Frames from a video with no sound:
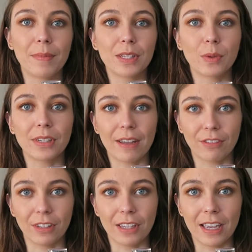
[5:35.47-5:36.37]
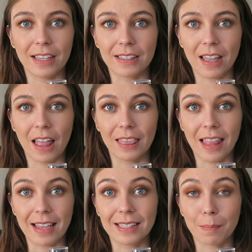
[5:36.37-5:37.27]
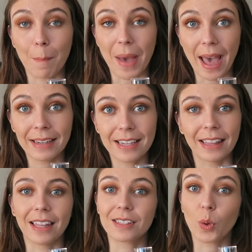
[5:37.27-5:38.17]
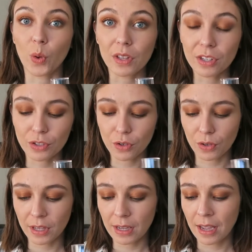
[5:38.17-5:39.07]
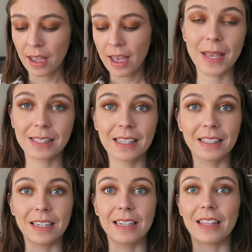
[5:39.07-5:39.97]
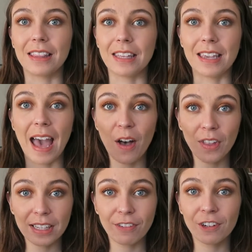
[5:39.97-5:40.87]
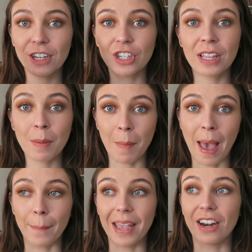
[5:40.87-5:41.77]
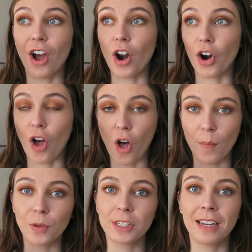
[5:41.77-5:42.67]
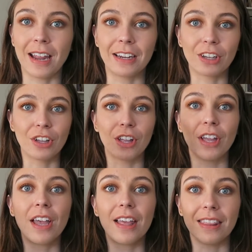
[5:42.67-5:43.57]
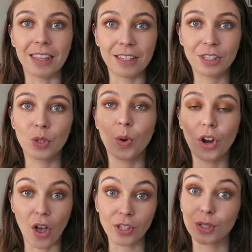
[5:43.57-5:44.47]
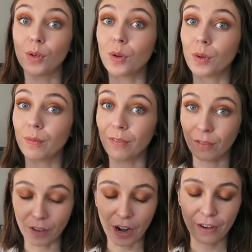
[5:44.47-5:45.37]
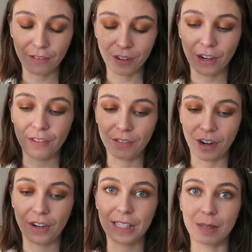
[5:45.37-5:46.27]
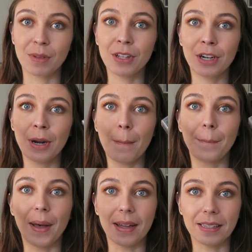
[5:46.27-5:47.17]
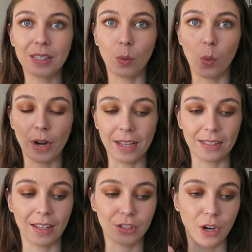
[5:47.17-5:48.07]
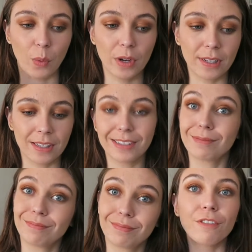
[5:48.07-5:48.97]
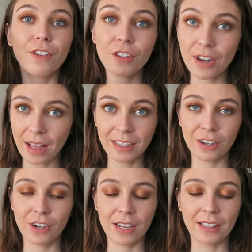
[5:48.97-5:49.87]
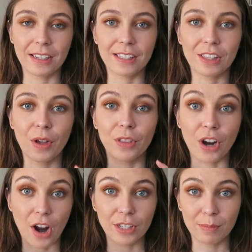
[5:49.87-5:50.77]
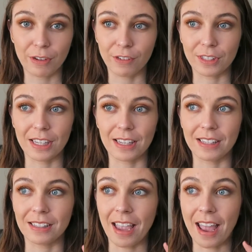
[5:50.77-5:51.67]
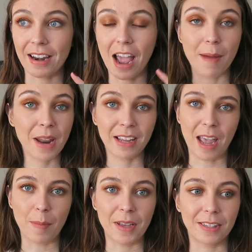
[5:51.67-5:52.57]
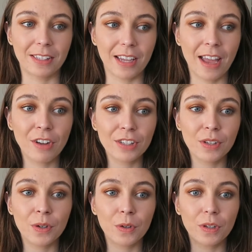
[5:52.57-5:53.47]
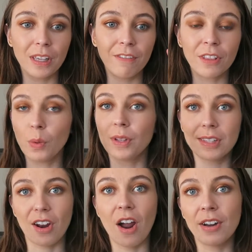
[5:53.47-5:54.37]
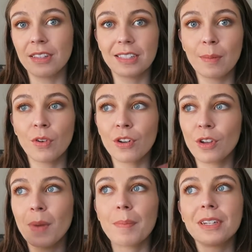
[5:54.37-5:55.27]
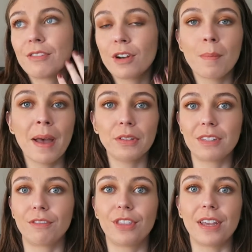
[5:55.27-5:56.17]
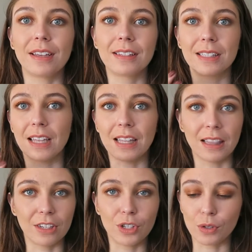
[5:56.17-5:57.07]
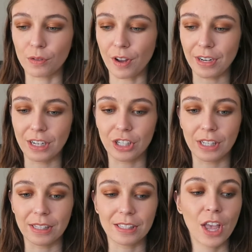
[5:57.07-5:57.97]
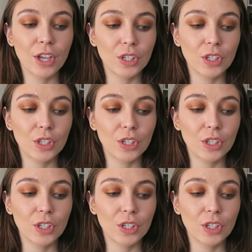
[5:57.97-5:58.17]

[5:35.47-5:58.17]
This one definitely is less matte and less oil controlling. Basically, the Outlast foundation and the Matte Made are almost identical. These two are also very, very, very similar, but one has sunscreen, one doesn't. Further down the ingredient list, though, there are some differences, and I'm not a chemist. And also, even the ones that are in the same order, there might be different amounts of things in the 2 foundations.